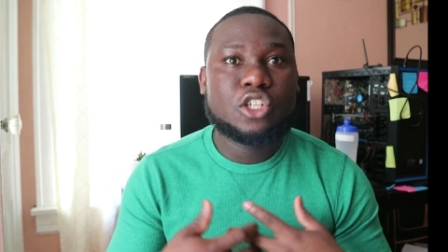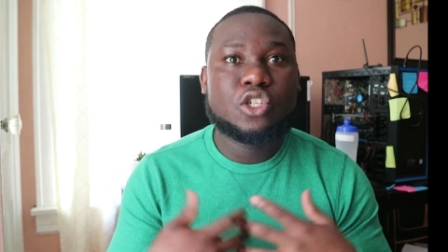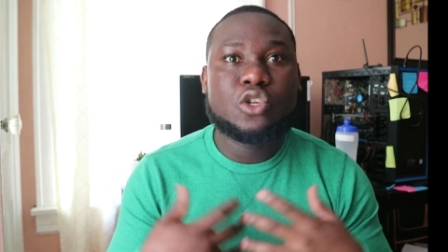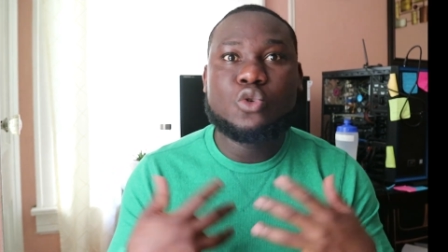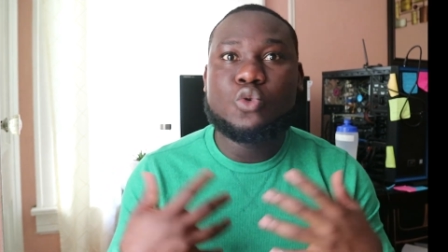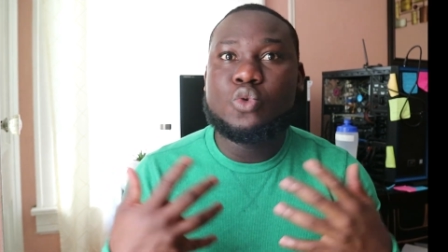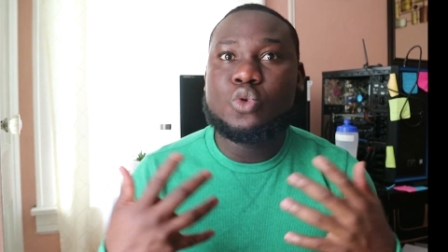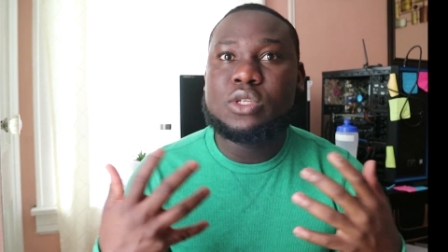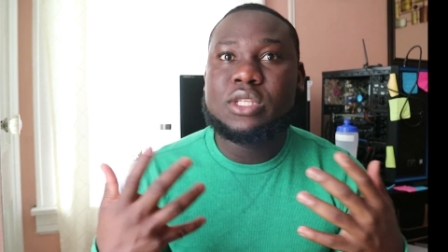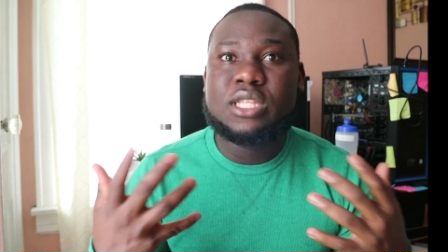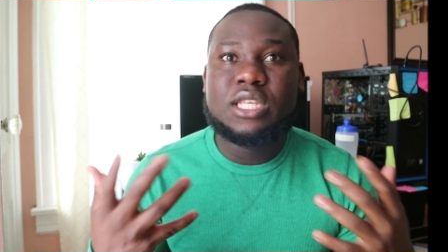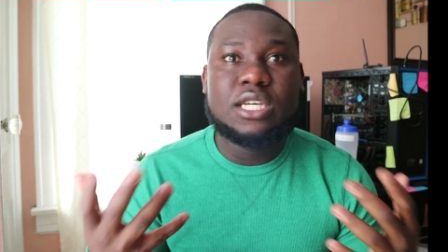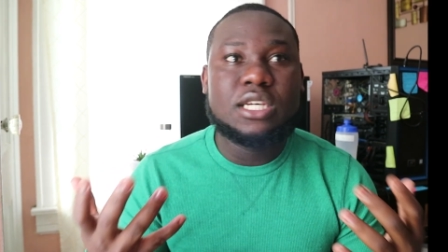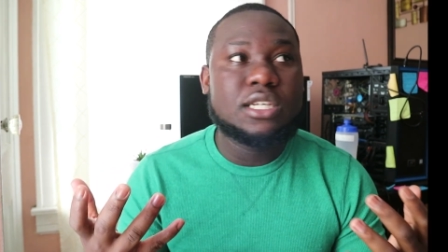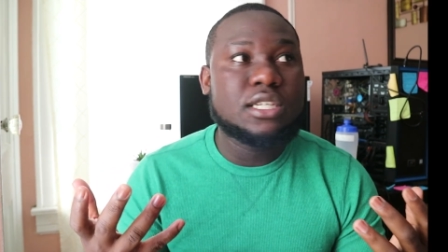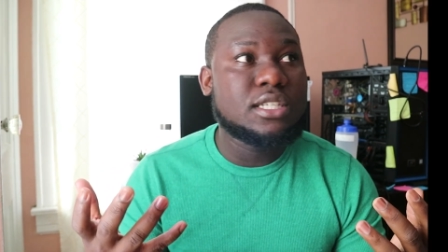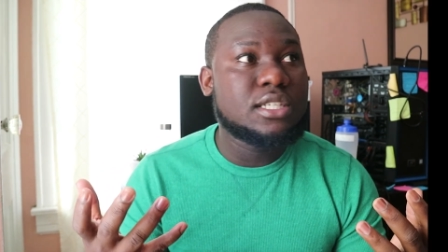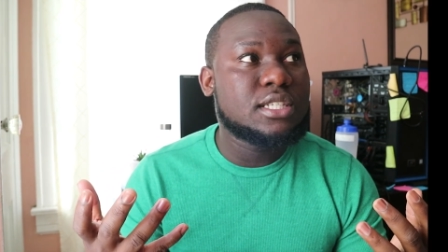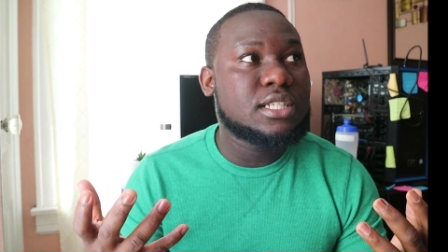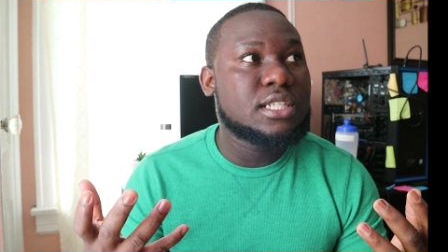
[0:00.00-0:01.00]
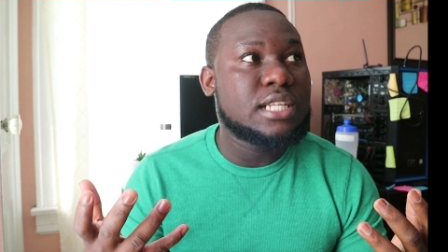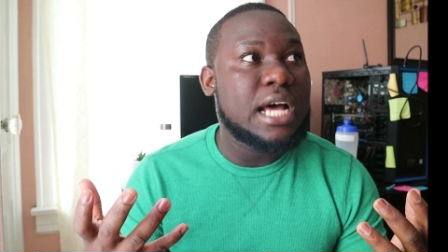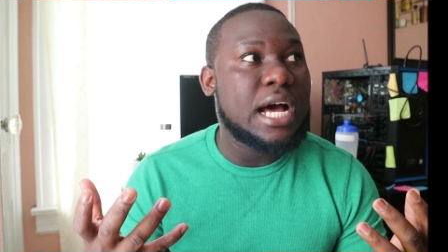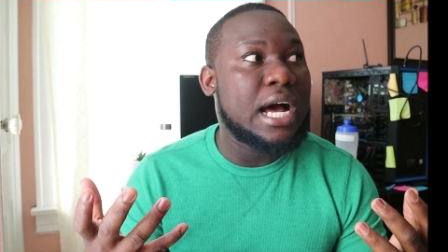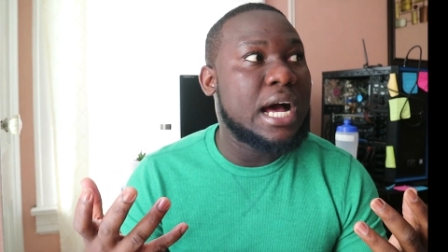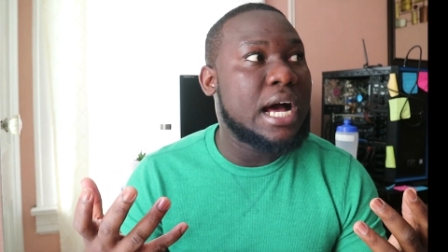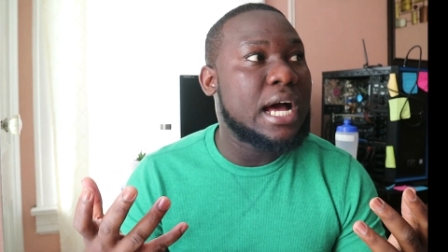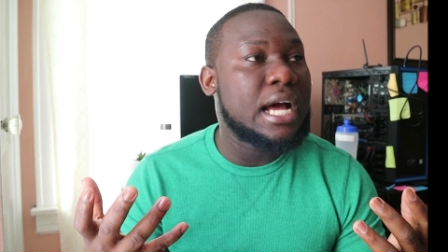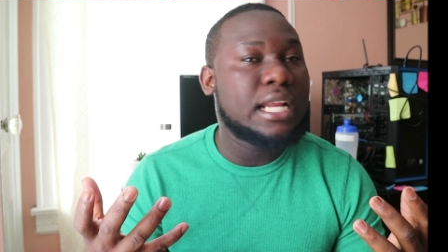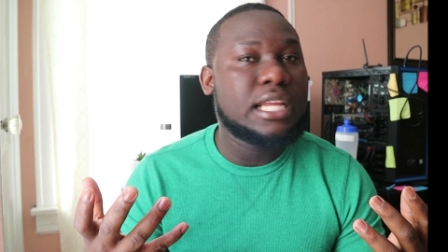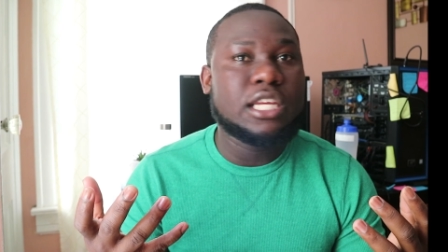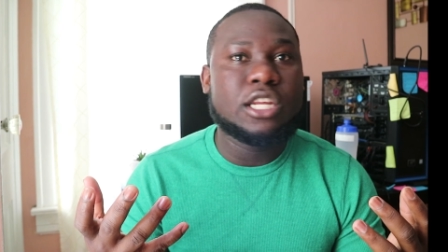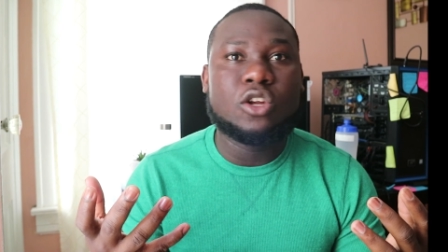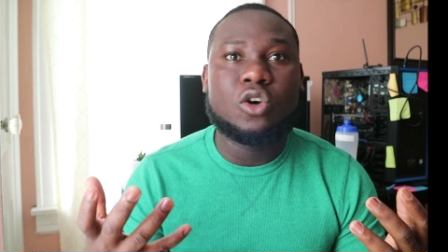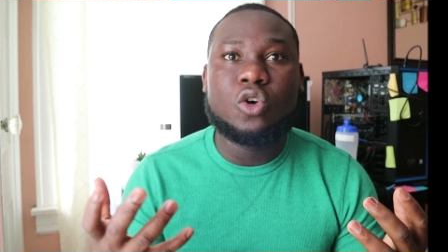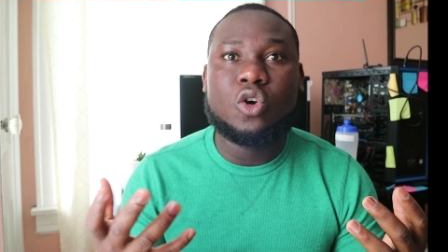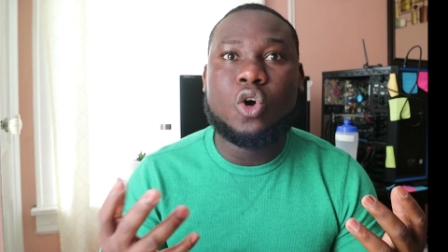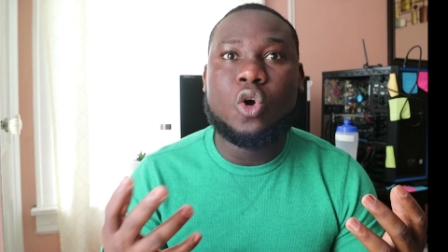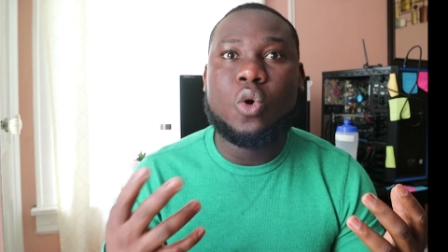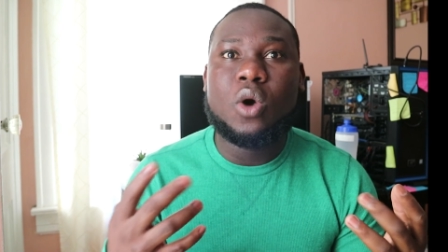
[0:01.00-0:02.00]
Do things that, you
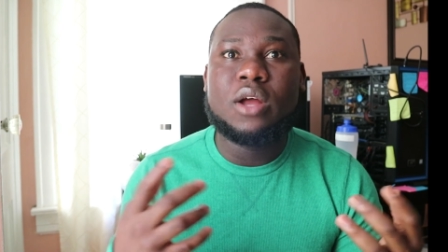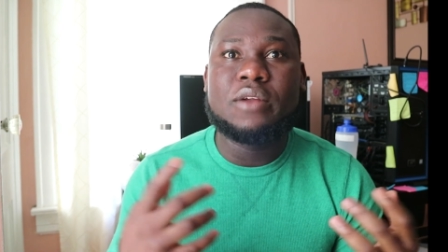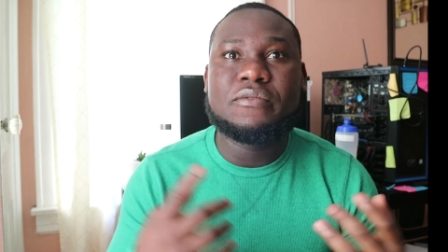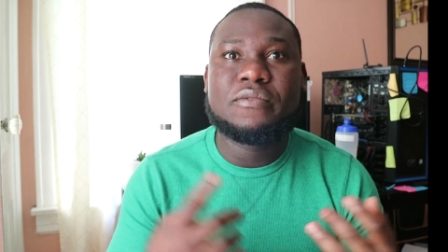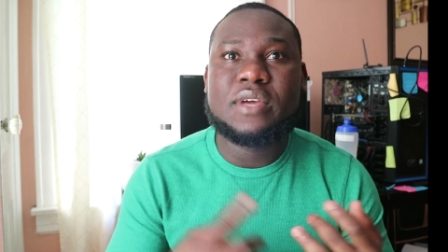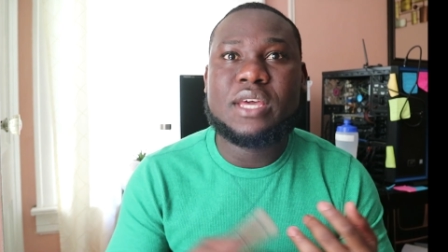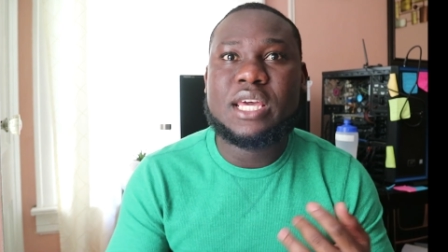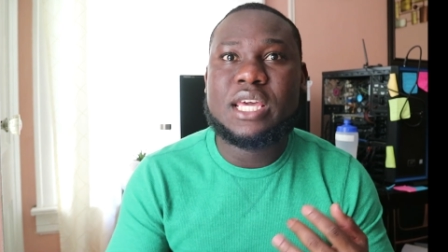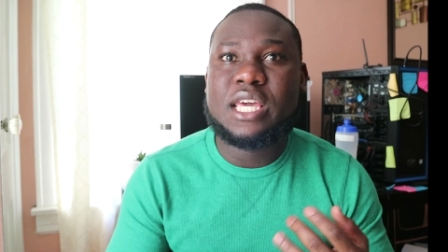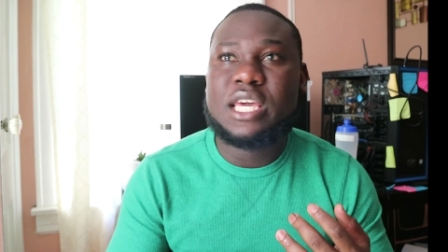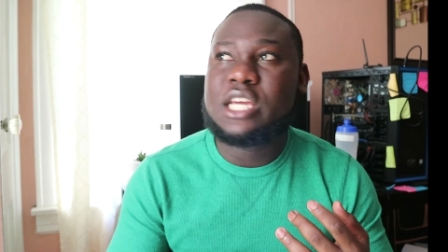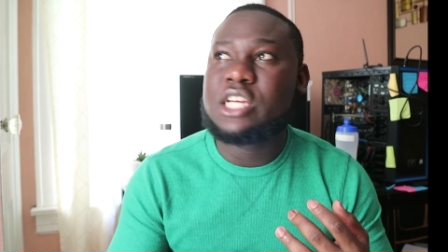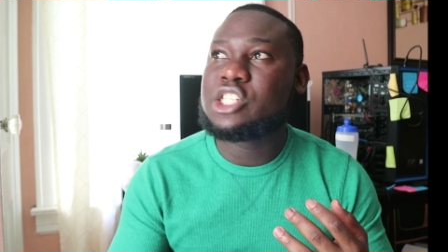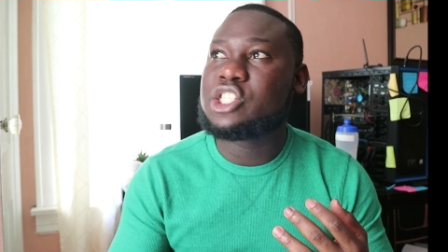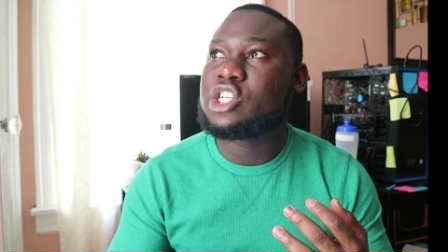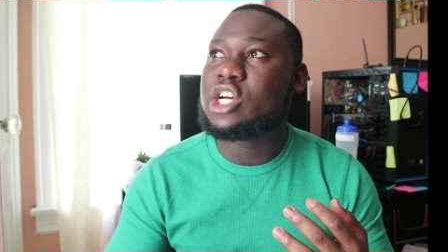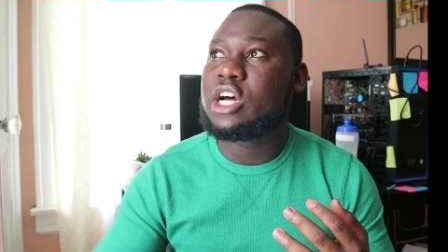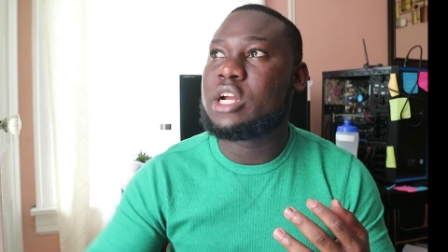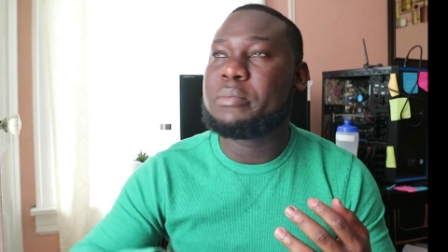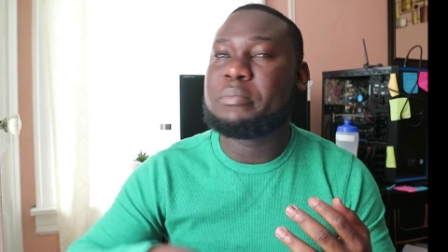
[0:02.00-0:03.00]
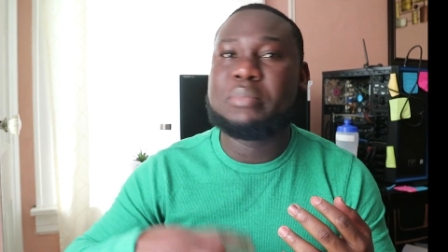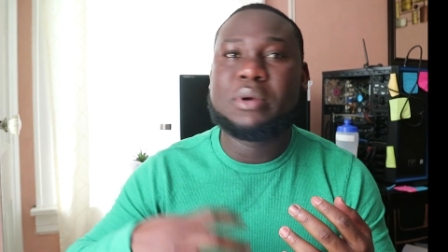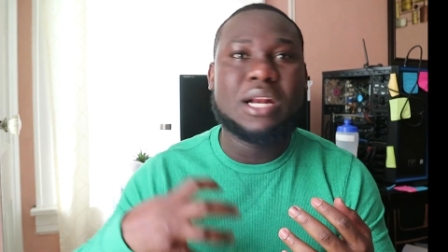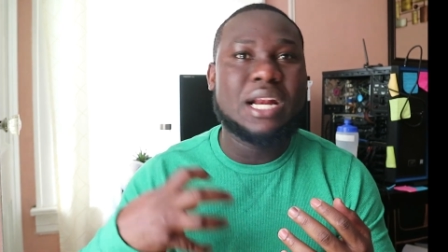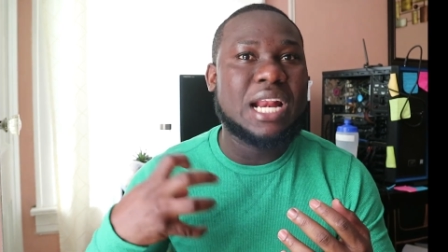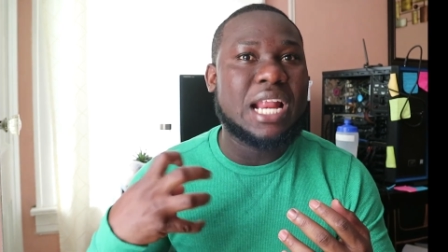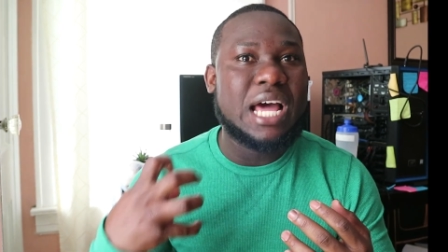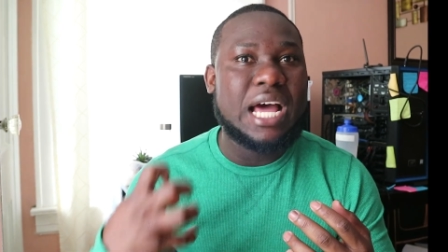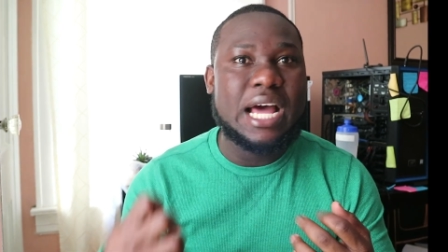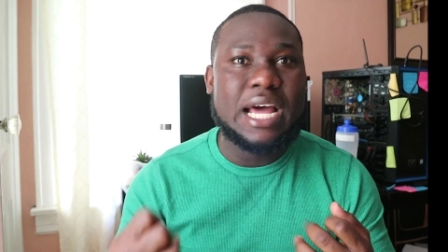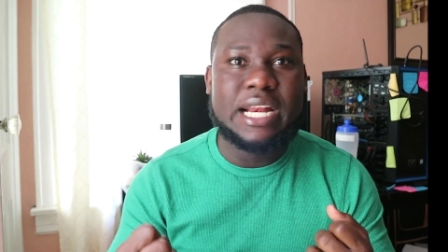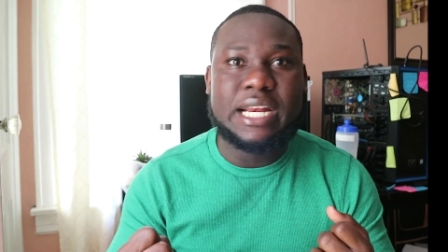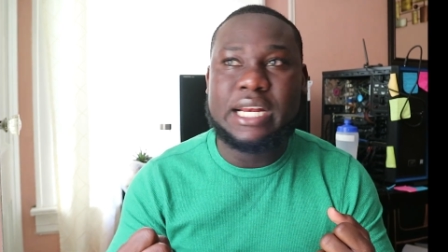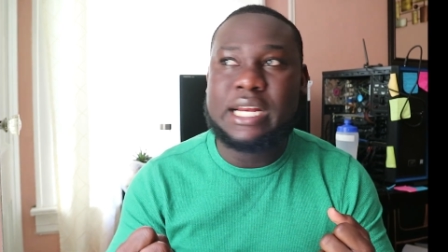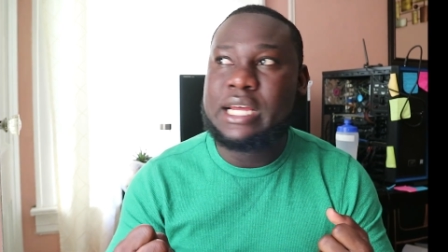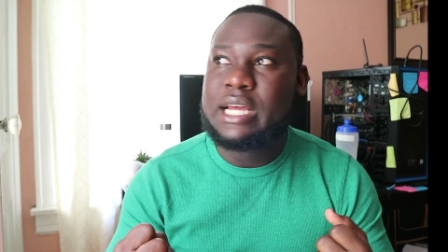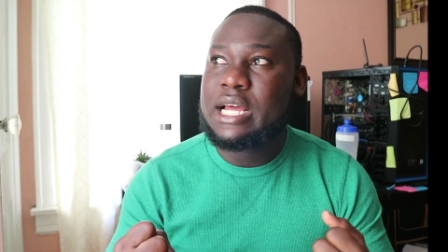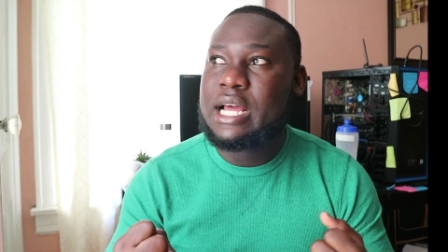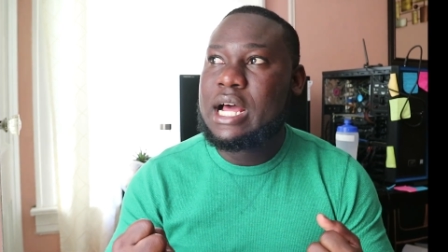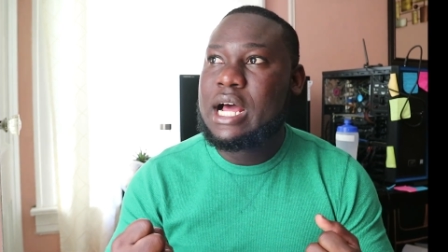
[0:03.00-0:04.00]
know, go on vacation, plan,